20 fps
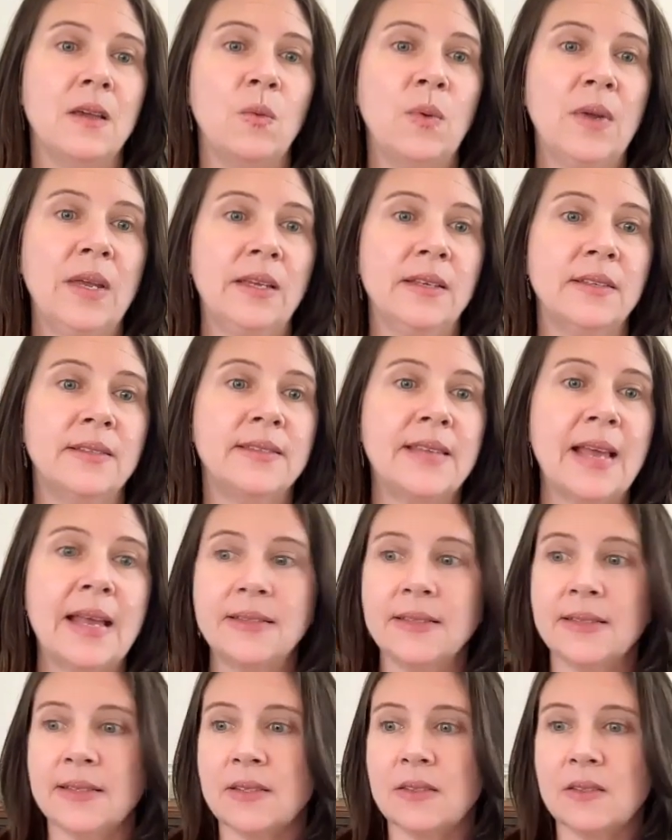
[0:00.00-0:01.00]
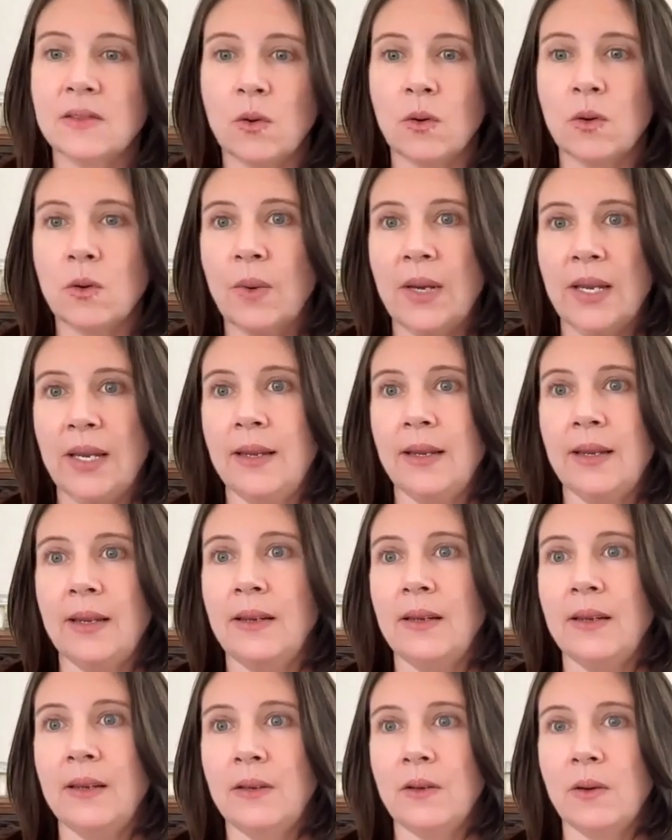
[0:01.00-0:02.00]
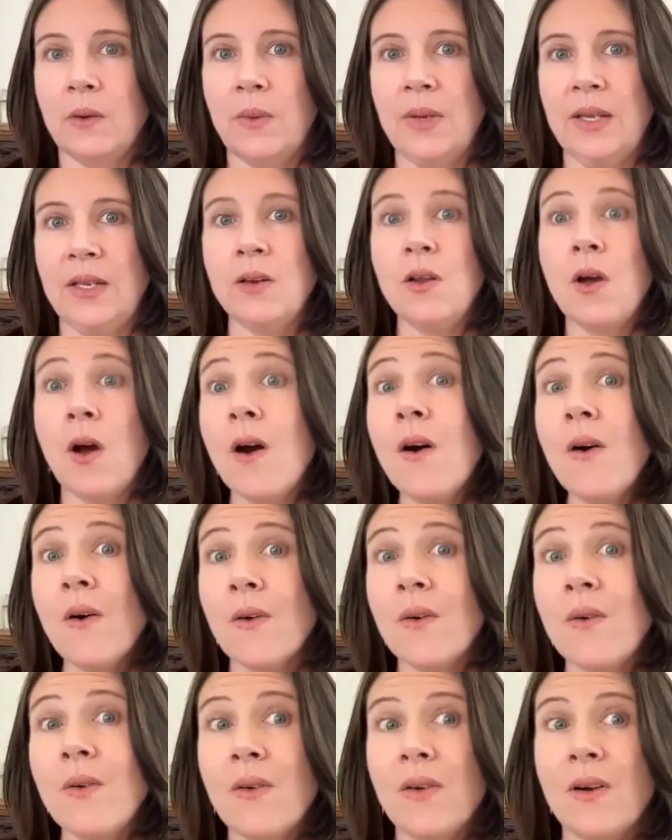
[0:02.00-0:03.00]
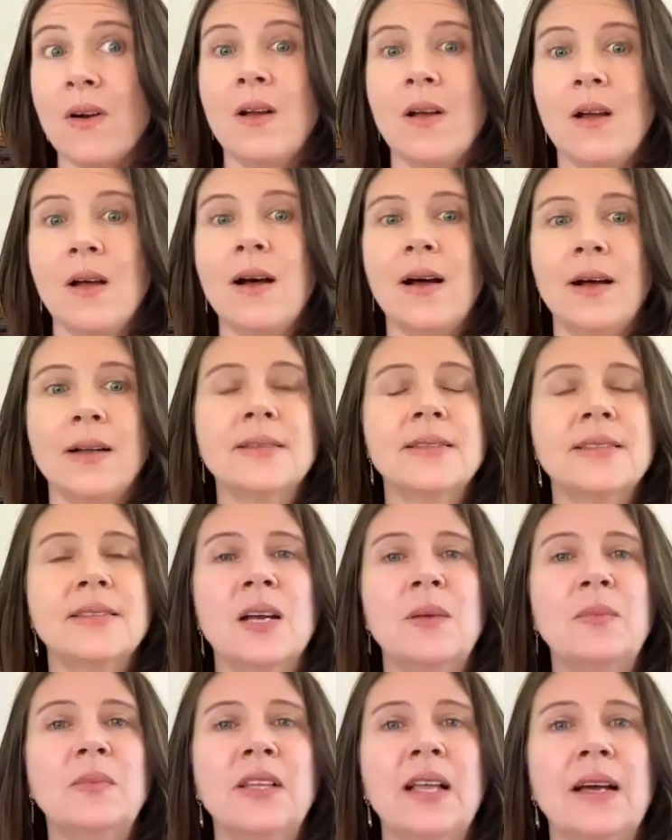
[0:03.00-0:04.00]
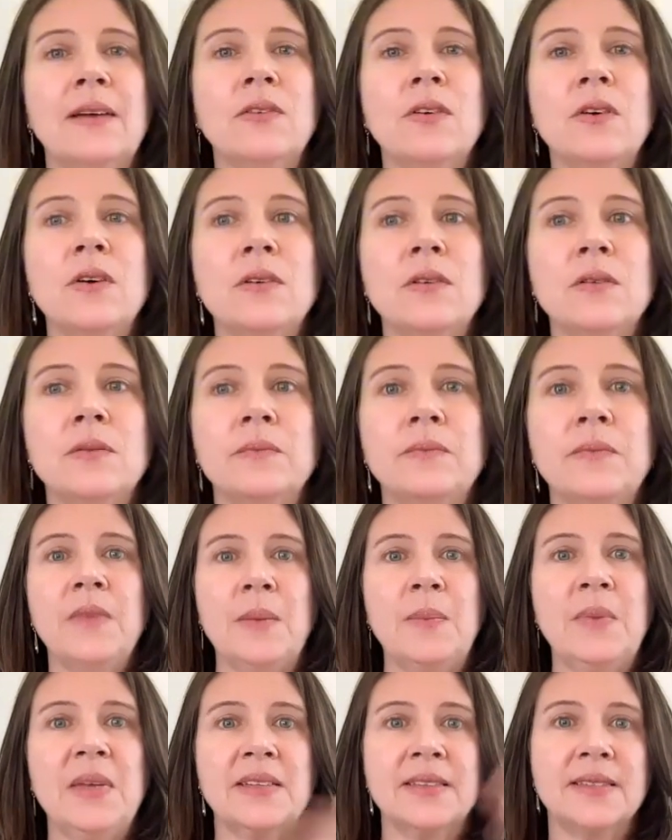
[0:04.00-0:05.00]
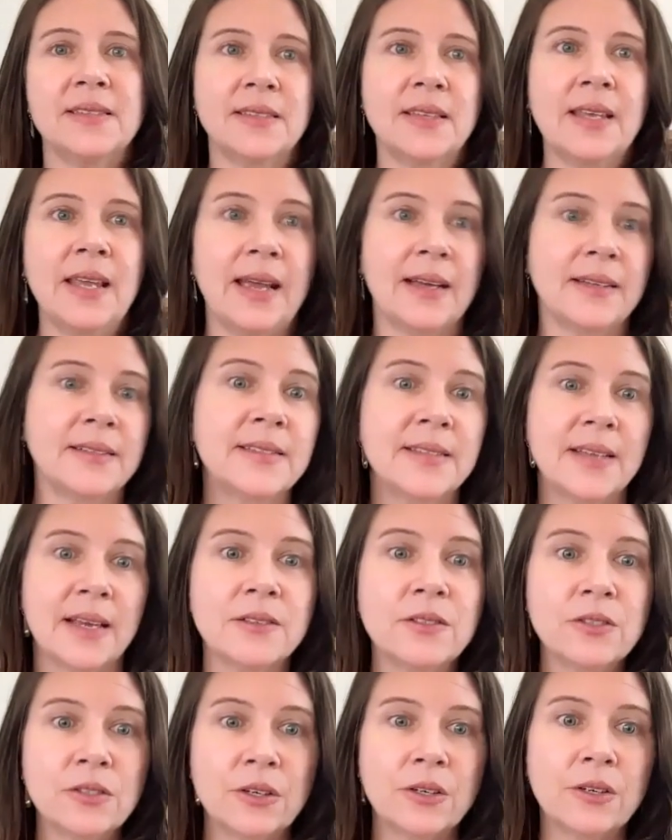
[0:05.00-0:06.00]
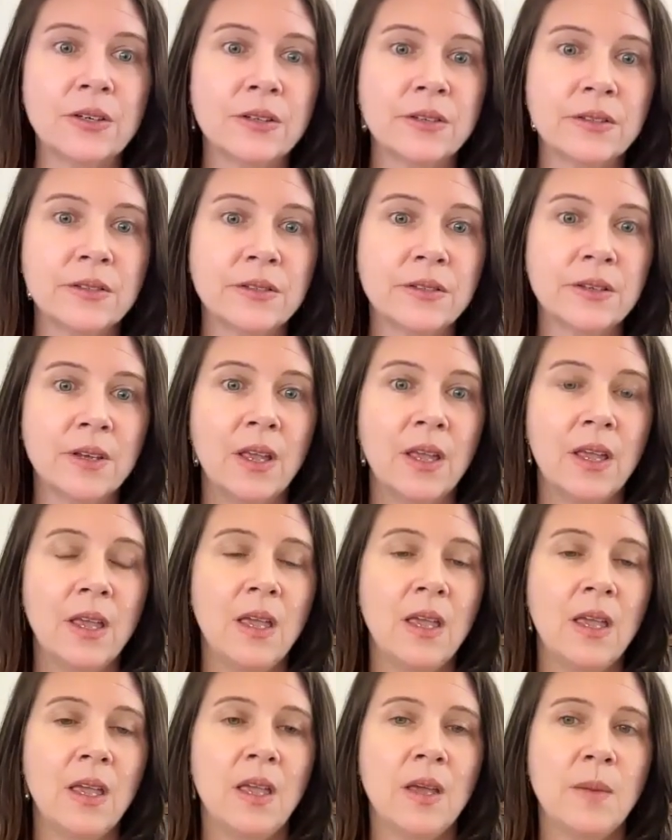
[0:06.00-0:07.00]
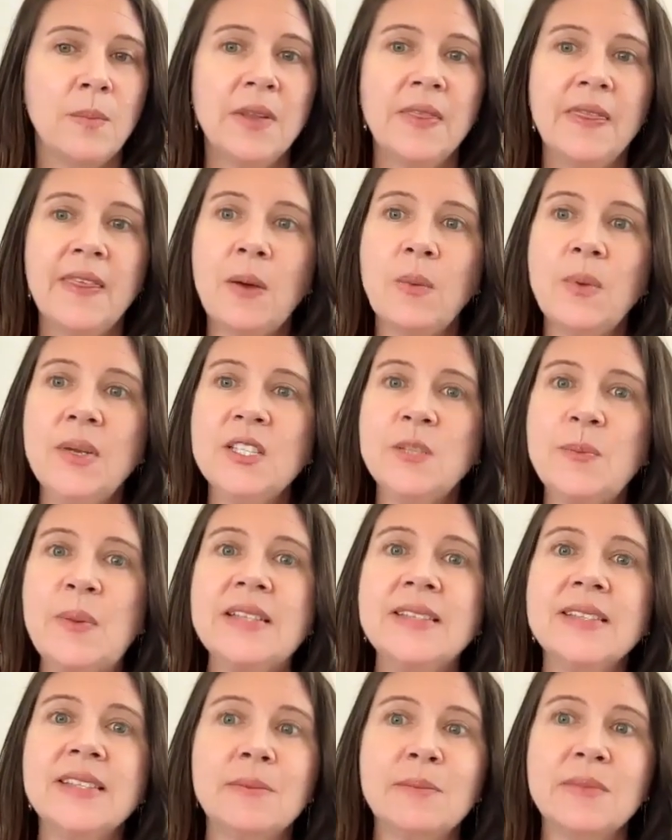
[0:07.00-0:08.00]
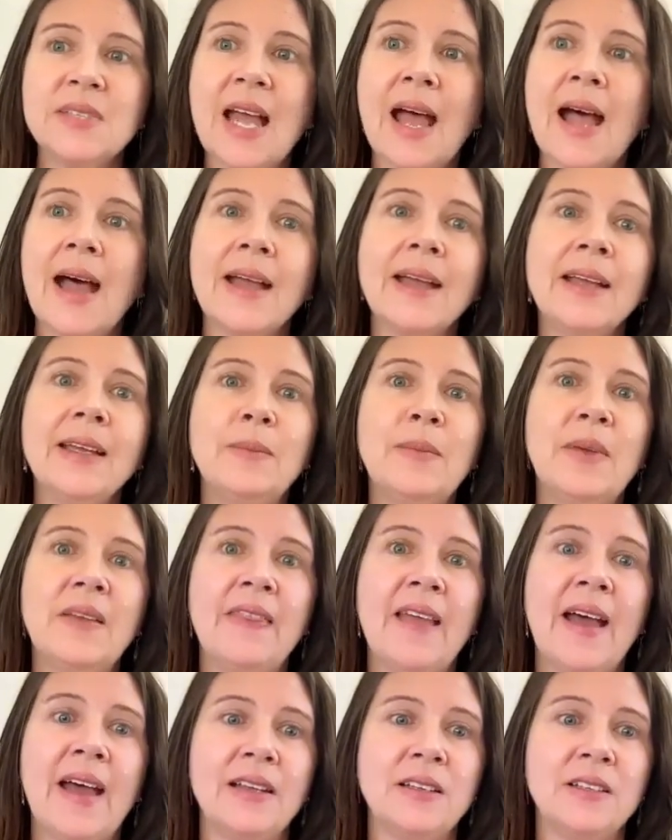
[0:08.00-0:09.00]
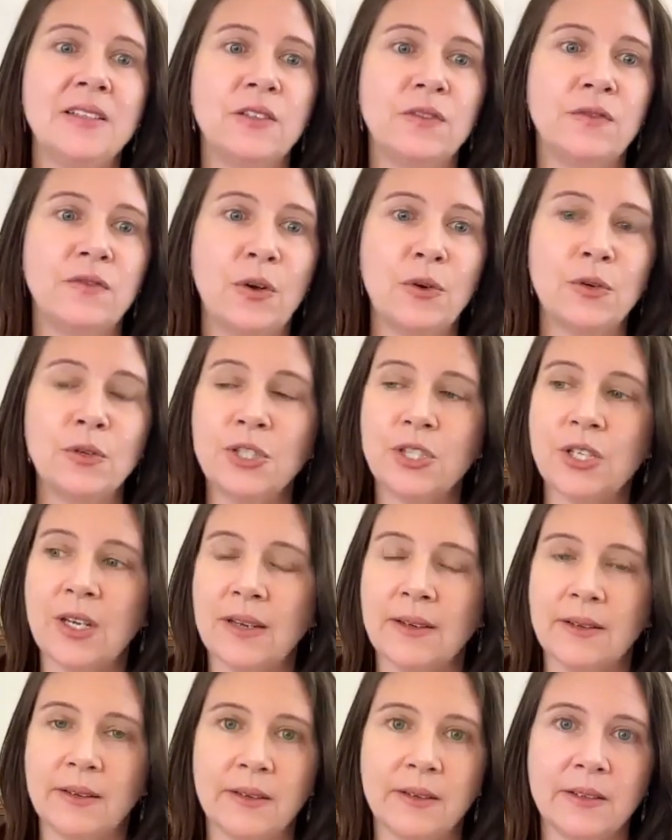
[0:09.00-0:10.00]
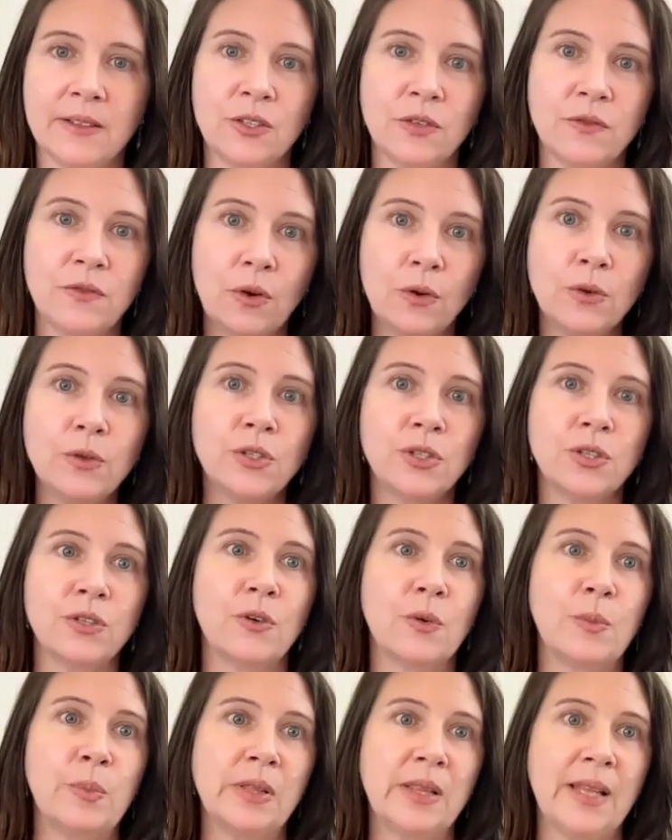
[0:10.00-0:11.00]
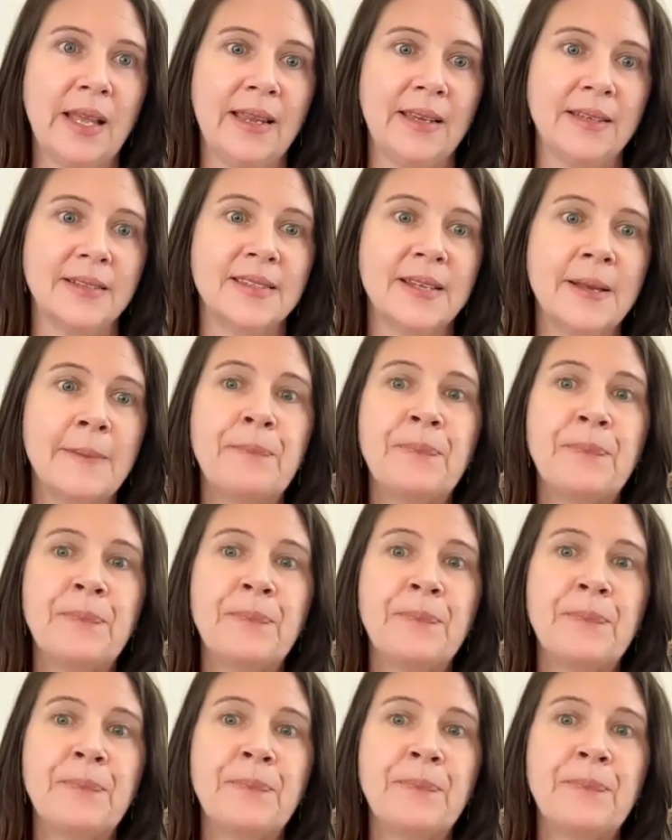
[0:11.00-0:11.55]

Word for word: We sense, or we know on some level. Maybe it's the ancestors, but that we spend some time in that devotional place.